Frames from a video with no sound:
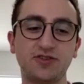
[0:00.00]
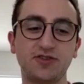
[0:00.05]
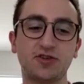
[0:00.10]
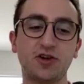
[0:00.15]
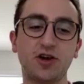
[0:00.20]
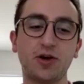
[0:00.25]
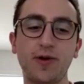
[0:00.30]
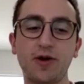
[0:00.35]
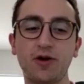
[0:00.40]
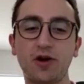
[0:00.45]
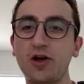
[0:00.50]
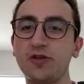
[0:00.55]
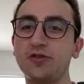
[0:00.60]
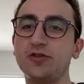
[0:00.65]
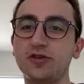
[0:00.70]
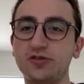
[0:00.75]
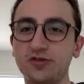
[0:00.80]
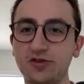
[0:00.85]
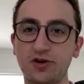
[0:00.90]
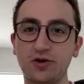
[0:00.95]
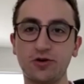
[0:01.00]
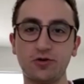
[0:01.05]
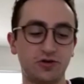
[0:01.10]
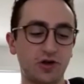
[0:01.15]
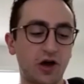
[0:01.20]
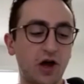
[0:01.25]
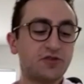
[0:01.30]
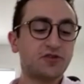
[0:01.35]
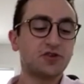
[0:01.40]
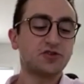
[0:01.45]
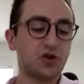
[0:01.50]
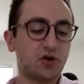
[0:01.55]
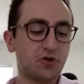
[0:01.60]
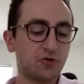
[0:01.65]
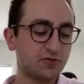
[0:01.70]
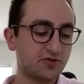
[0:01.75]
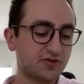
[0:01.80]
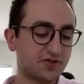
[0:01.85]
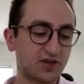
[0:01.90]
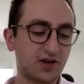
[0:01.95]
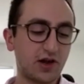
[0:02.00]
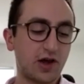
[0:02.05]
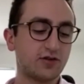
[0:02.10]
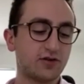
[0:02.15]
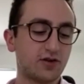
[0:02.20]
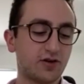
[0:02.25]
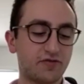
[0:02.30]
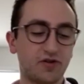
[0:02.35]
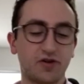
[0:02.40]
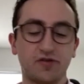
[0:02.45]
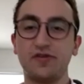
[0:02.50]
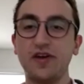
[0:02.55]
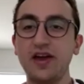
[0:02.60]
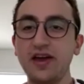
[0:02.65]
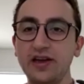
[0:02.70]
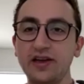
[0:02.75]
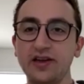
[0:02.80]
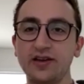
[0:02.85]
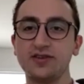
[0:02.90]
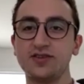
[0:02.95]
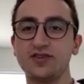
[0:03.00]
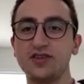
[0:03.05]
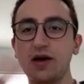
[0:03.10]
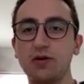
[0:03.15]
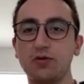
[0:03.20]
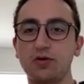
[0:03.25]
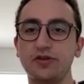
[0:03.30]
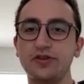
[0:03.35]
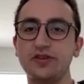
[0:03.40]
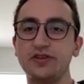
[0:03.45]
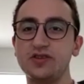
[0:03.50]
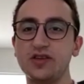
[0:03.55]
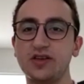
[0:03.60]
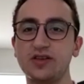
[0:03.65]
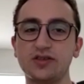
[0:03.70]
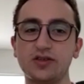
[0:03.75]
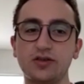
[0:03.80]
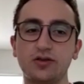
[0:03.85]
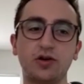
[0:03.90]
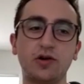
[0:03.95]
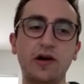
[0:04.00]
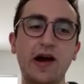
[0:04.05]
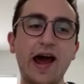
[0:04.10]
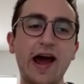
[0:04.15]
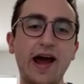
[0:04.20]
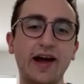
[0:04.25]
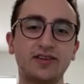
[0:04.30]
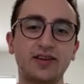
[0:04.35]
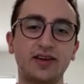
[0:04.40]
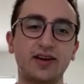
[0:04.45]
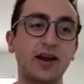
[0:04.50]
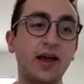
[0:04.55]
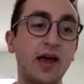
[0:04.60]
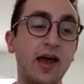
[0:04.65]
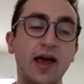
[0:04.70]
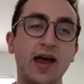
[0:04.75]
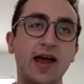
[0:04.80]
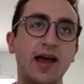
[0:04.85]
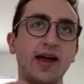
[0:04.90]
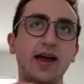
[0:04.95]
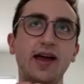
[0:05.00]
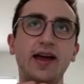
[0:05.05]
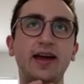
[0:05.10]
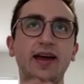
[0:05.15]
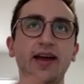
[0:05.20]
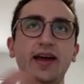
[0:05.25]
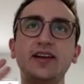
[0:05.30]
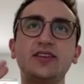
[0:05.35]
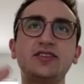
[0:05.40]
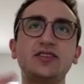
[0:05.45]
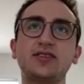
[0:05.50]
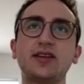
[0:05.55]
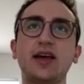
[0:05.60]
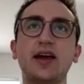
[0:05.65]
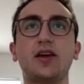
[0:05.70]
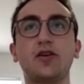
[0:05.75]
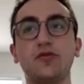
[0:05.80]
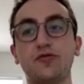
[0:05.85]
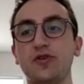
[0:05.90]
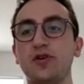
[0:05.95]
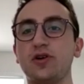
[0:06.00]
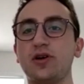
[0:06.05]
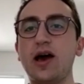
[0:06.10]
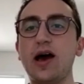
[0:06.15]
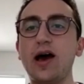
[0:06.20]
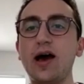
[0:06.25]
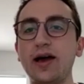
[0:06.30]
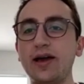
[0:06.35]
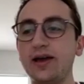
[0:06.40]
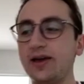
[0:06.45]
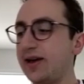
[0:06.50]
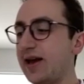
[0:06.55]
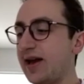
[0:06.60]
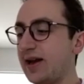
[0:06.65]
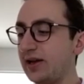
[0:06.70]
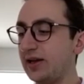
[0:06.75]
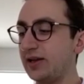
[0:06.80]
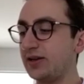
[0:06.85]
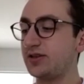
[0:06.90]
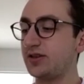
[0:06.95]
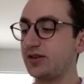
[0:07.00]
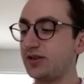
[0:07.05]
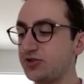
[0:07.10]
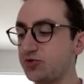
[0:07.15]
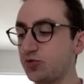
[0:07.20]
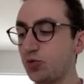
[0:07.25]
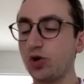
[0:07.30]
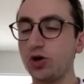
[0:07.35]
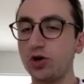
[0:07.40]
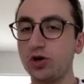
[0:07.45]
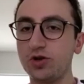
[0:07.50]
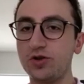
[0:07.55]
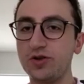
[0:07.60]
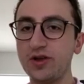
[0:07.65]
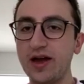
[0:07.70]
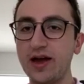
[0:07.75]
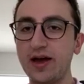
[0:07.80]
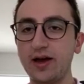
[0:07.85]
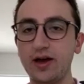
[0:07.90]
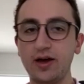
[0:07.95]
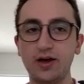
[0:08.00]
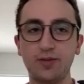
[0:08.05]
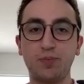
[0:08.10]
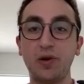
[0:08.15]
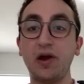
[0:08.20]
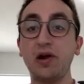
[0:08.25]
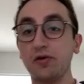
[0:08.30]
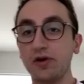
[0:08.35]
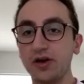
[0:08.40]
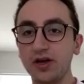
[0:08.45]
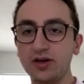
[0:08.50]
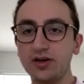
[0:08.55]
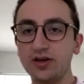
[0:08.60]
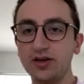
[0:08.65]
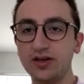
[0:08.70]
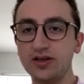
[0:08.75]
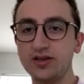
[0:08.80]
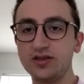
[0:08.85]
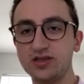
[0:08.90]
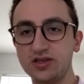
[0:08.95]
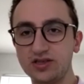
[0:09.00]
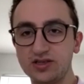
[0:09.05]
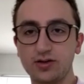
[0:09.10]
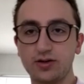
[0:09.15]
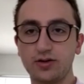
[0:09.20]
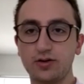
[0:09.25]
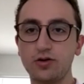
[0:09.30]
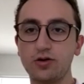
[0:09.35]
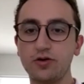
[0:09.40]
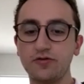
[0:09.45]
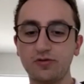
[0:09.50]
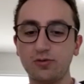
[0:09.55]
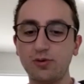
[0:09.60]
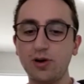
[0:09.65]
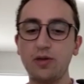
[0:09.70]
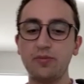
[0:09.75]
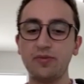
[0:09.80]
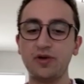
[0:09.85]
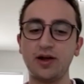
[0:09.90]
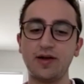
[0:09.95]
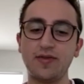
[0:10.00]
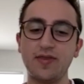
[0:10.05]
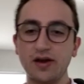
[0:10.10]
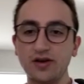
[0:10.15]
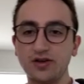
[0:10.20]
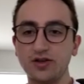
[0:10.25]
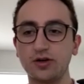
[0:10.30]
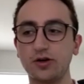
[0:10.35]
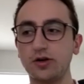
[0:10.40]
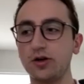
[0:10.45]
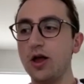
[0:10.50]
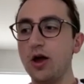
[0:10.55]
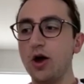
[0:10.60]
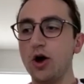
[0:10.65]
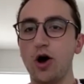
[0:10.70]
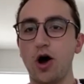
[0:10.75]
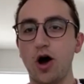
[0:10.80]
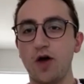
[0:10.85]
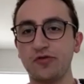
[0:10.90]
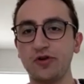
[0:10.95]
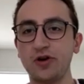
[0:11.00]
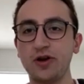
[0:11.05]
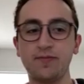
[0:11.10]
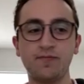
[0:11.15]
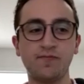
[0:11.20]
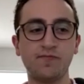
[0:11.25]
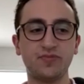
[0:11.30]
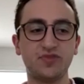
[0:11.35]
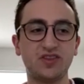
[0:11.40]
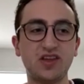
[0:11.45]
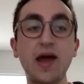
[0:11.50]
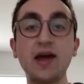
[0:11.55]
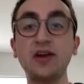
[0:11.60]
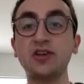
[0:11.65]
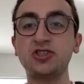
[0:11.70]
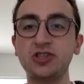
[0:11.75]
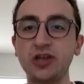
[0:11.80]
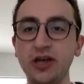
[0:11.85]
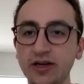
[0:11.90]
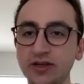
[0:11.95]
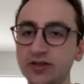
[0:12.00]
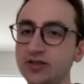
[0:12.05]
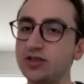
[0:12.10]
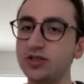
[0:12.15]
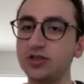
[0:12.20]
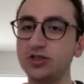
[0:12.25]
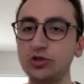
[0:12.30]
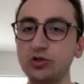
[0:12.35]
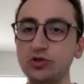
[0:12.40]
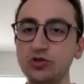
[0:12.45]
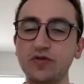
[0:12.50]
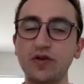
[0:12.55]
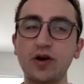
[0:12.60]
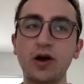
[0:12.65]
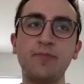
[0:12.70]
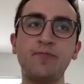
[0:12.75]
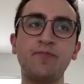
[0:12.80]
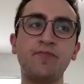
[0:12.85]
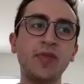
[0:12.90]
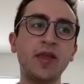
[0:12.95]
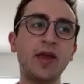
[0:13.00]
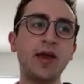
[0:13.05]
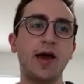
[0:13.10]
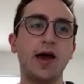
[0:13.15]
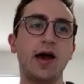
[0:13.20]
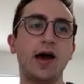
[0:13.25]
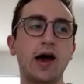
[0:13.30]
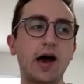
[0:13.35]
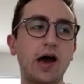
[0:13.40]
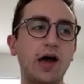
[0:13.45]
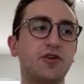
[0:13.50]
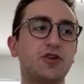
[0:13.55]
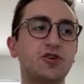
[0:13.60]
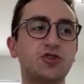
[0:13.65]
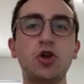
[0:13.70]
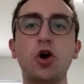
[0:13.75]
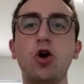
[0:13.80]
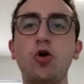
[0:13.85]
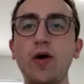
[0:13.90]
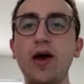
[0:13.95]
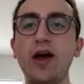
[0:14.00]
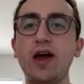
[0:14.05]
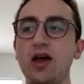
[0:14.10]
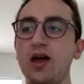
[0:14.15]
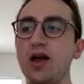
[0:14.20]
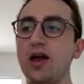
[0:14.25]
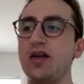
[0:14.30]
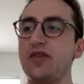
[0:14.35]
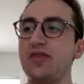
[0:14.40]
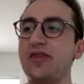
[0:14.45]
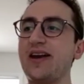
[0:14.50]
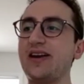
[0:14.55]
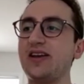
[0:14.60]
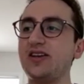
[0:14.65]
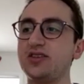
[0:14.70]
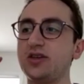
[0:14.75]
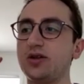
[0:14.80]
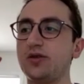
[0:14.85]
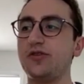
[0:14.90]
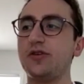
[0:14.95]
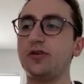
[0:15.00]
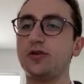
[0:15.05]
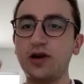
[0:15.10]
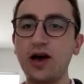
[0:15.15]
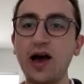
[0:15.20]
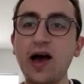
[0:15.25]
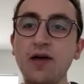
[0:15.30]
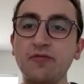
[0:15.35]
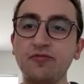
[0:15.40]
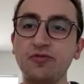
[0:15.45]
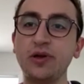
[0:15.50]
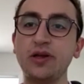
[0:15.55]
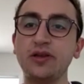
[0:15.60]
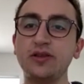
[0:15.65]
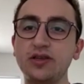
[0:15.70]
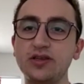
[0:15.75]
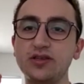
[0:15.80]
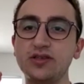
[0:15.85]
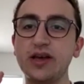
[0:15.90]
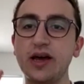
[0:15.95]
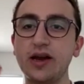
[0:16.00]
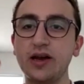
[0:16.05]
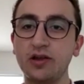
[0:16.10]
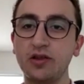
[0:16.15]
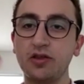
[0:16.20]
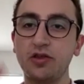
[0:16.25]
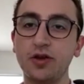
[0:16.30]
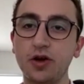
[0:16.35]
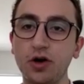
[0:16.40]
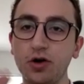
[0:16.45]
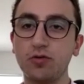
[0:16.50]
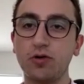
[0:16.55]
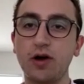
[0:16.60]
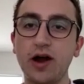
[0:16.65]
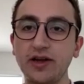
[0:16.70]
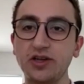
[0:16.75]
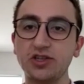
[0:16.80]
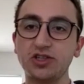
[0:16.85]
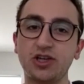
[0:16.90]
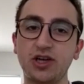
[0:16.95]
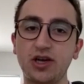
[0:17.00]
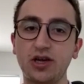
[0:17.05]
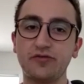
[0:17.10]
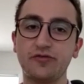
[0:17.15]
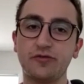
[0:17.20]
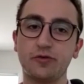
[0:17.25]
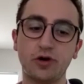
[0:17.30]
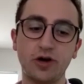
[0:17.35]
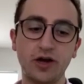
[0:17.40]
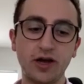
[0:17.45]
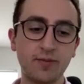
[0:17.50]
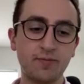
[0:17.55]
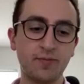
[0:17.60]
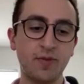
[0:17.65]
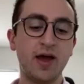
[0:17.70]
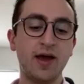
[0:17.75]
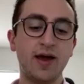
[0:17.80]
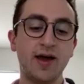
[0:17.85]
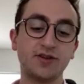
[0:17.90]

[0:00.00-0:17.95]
You're talking about undertones, the color of your veins, how all these things interact. And it's like, for a guy getting into this world, period, is a little overwhelming. And then to offer him 10 shades to choose from, there's no way that he's going to feel confident he's getting the right shade for him.